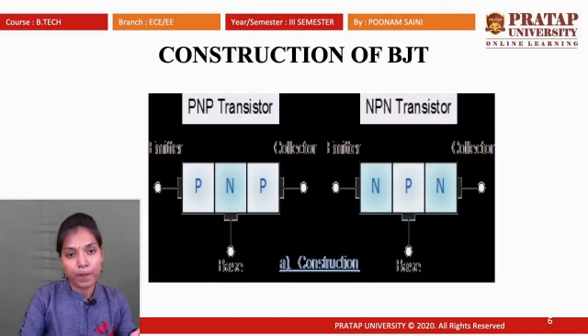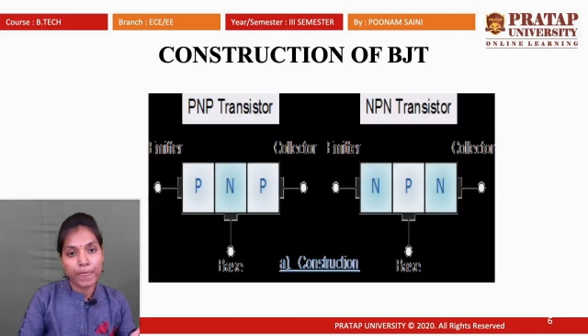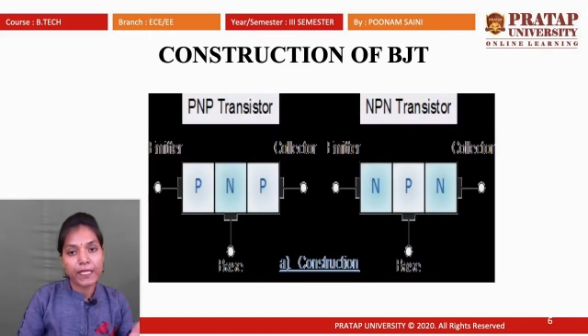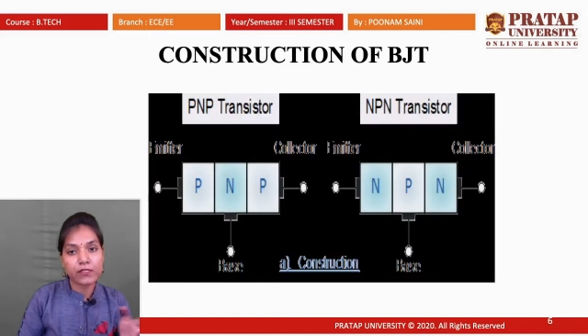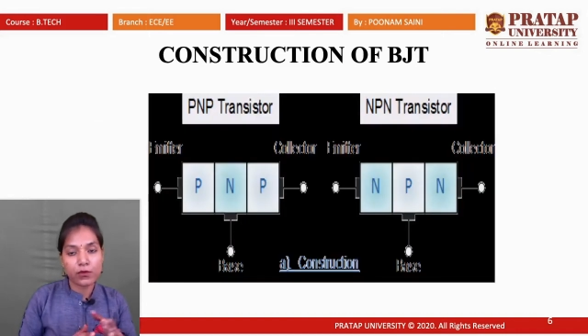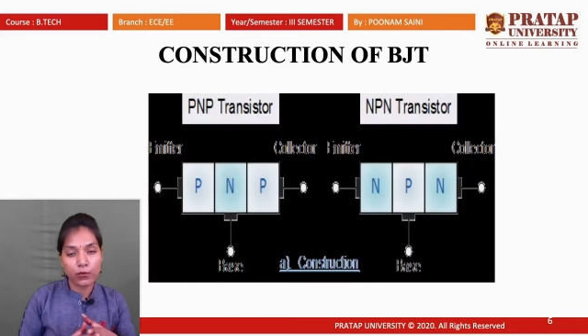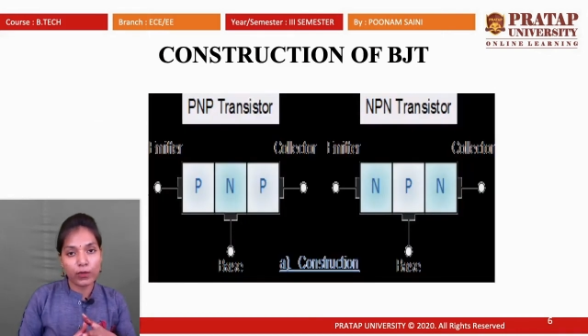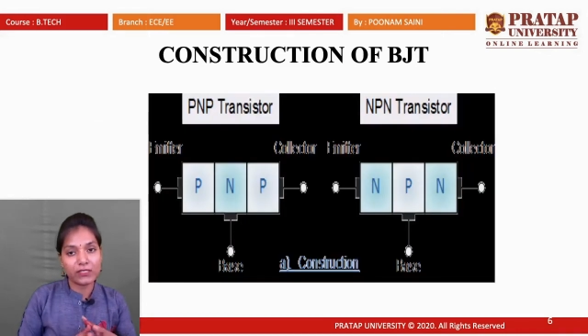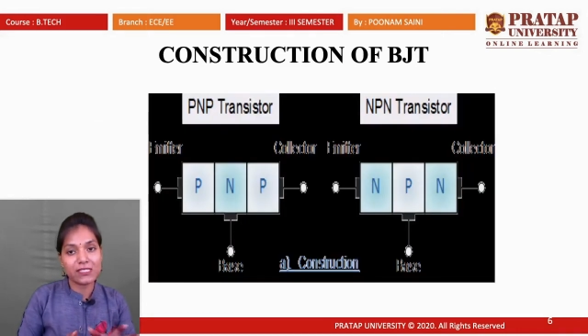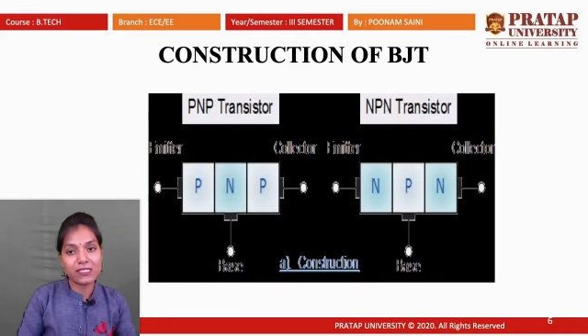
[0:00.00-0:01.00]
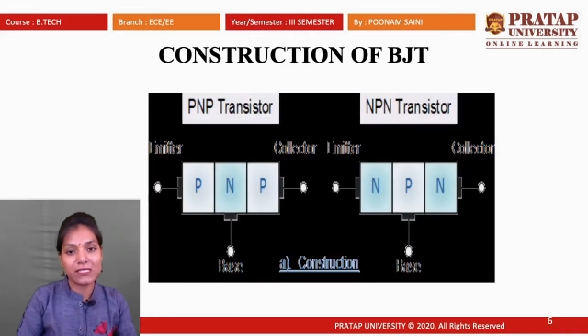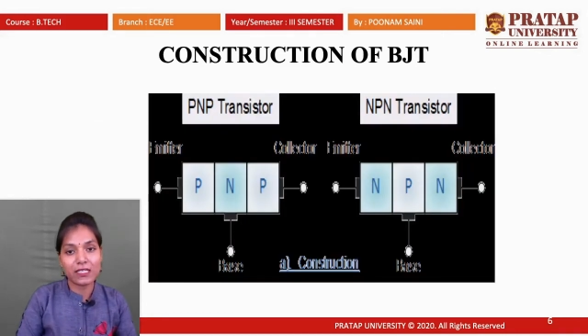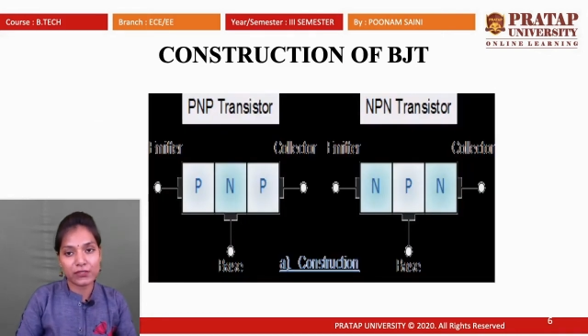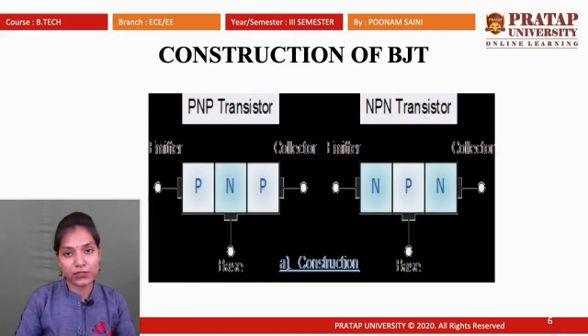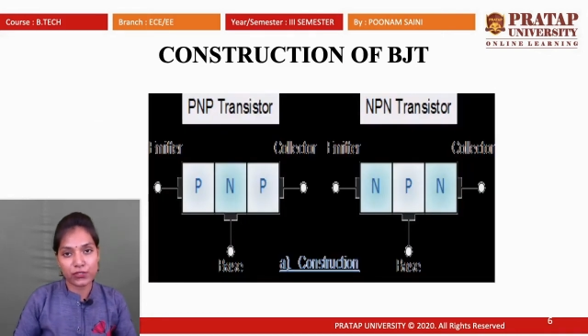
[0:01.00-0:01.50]
So this is the
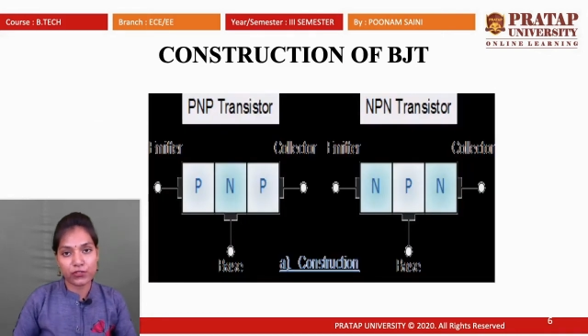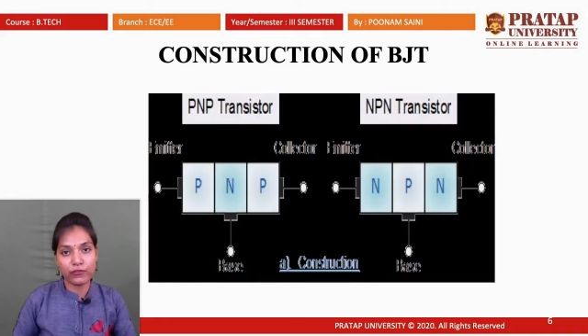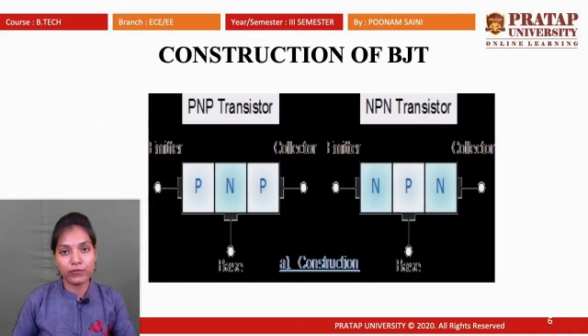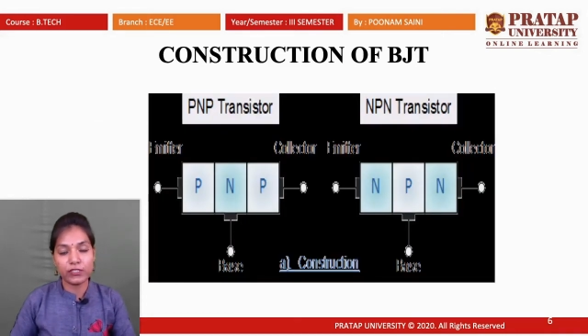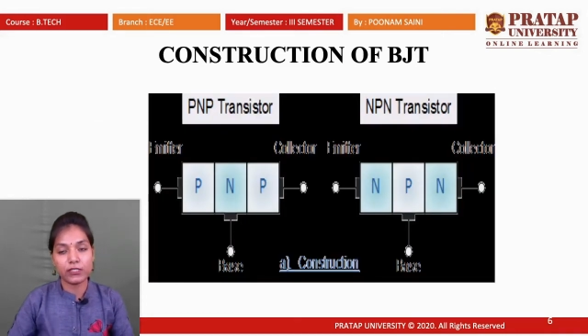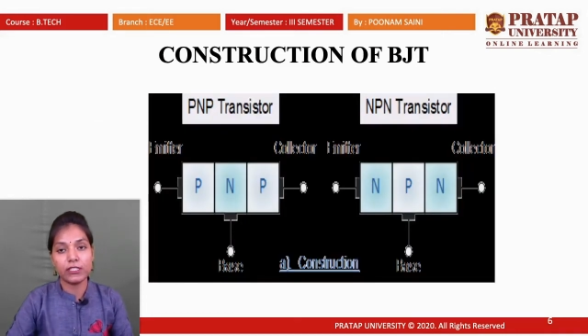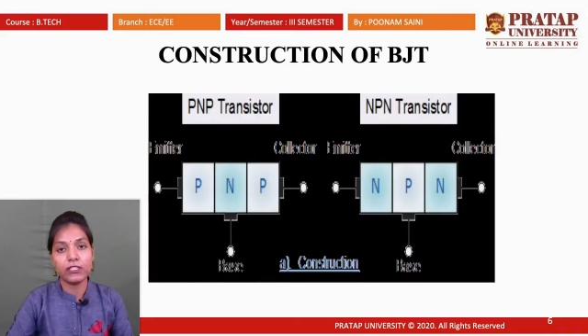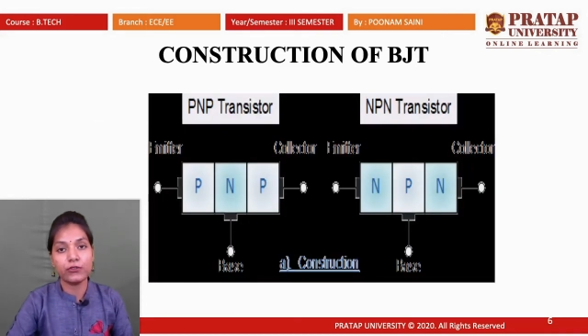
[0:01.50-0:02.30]
construction of BJT.